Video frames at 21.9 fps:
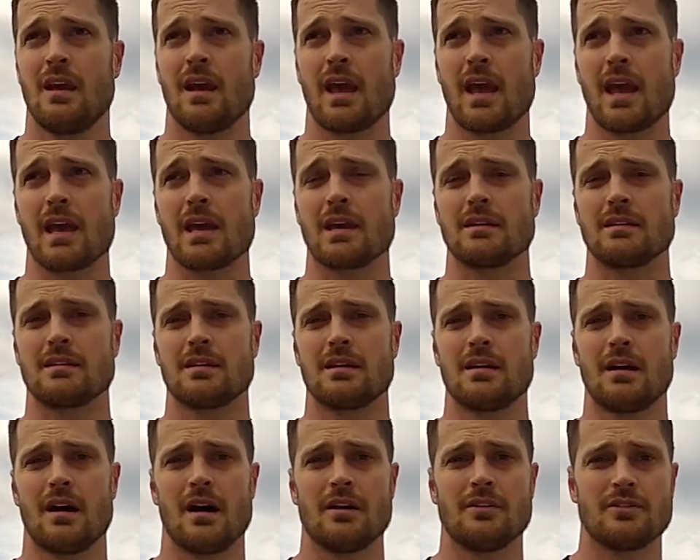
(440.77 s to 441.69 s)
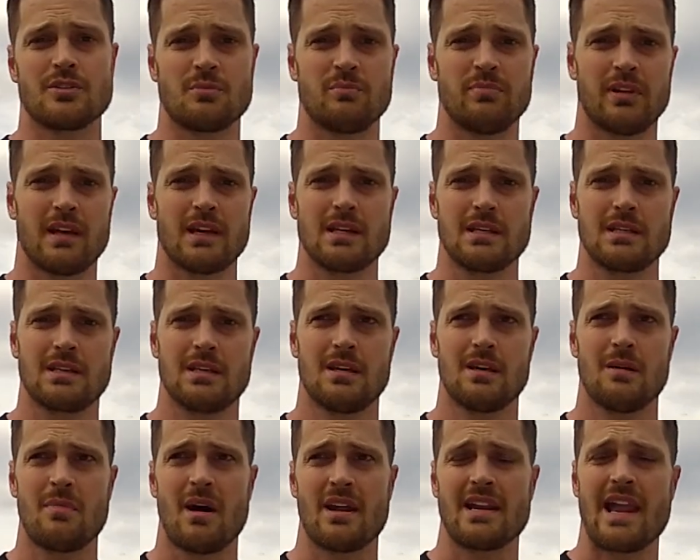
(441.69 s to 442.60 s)
and there's a place
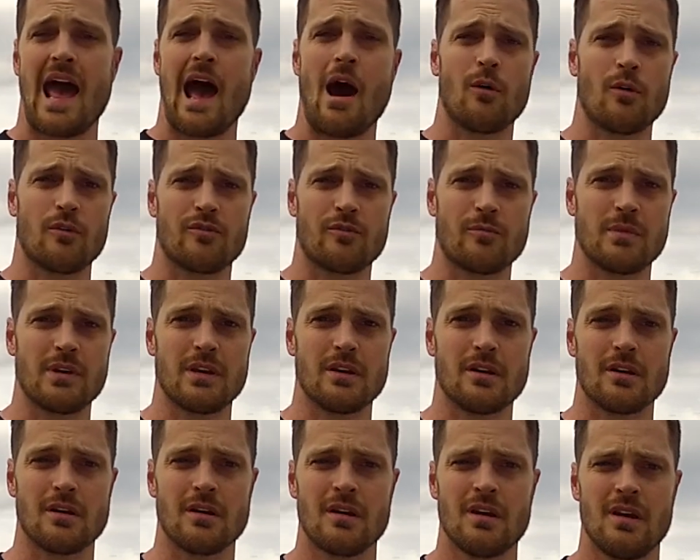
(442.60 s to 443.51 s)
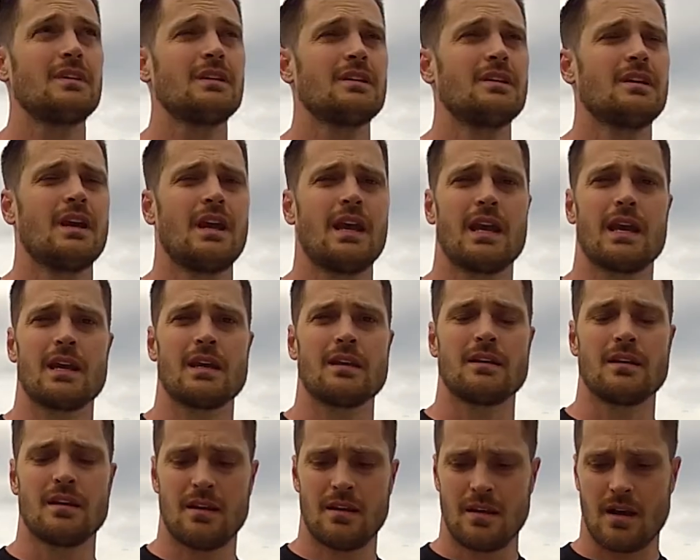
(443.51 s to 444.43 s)
about an hour from here,
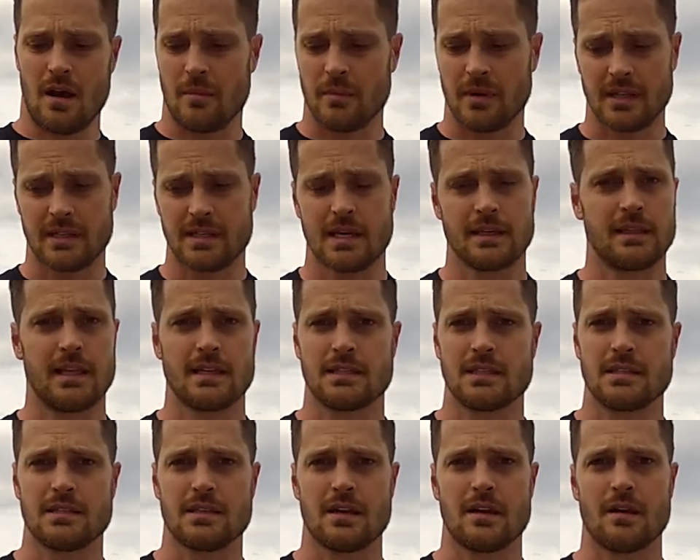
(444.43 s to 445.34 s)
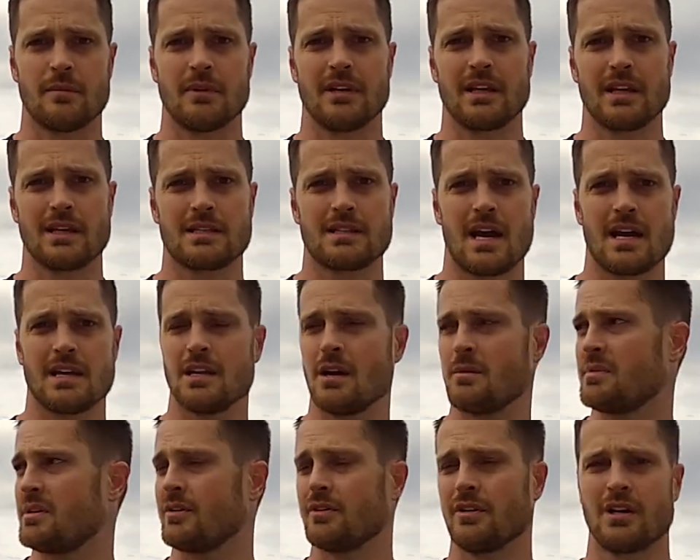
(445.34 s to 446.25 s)
and I'm gonna take lessons there. I'm gonna get signed
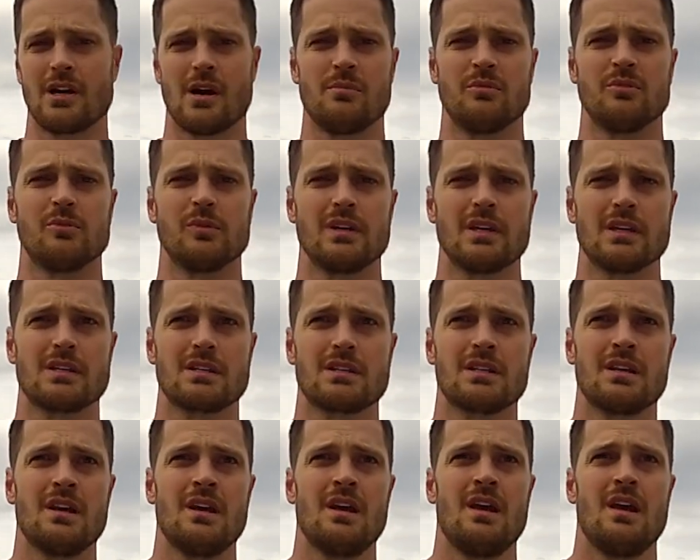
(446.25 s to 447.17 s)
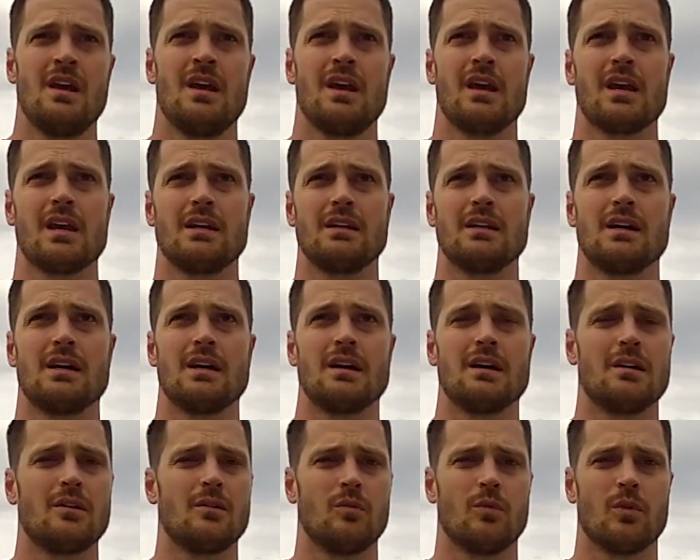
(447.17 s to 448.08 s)
up here in a couple weeks, and
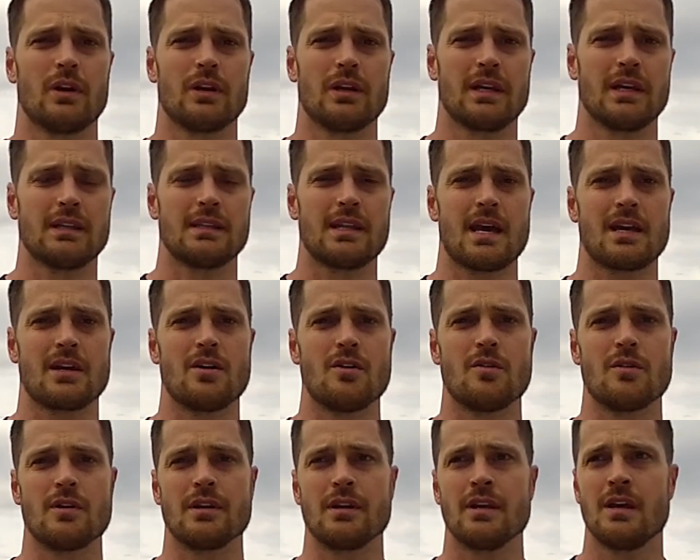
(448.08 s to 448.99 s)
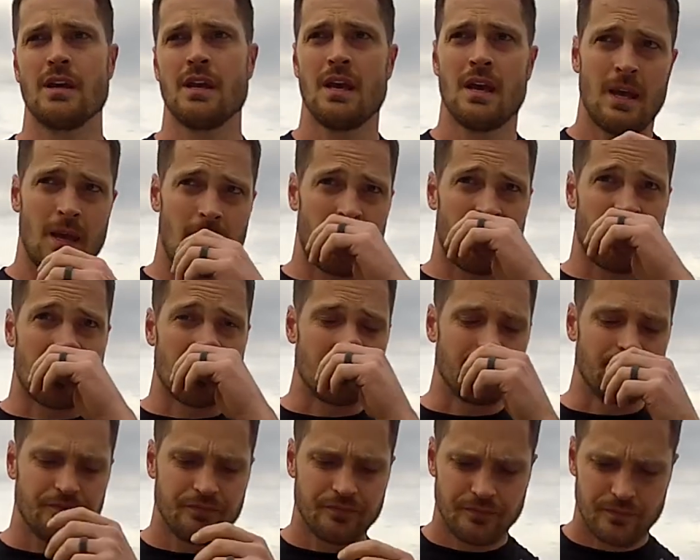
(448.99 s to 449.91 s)
we're gonna get that going.
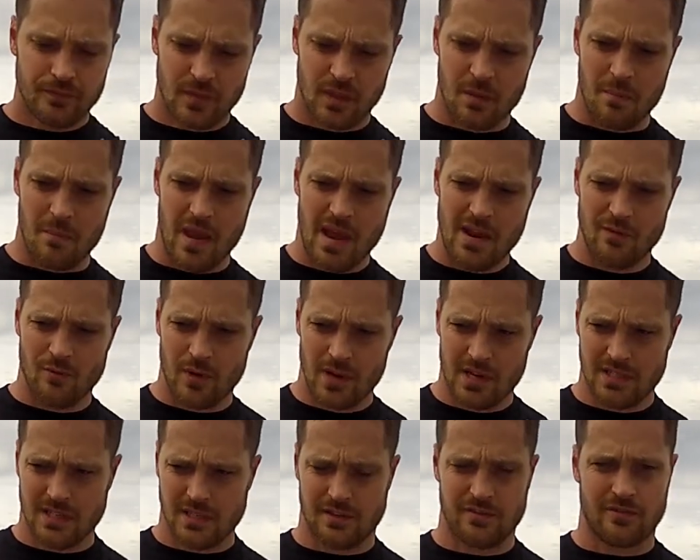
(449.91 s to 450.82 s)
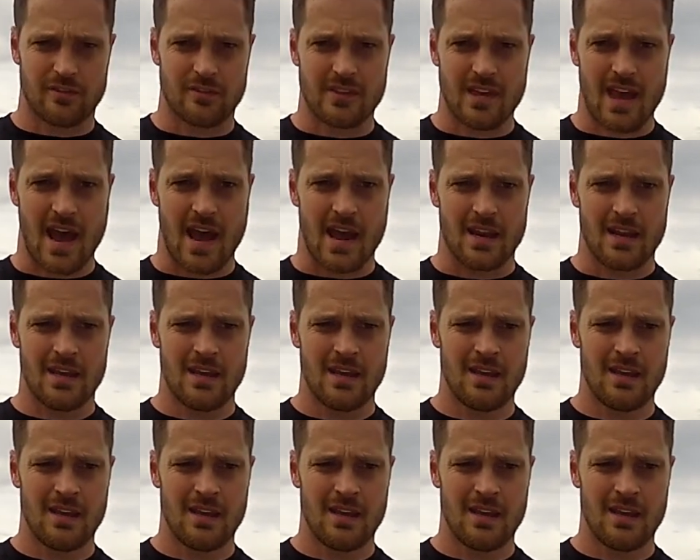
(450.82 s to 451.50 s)
The main reasons for that,